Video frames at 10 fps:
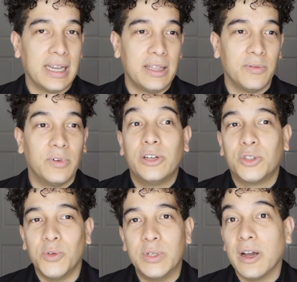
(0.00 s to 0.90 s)
say that Rick
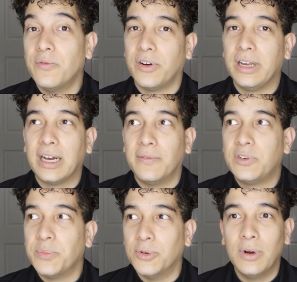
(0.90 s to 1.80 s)
shoes are very
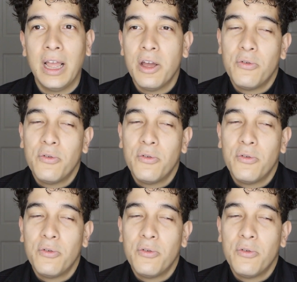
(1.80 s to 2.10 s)
comfortable.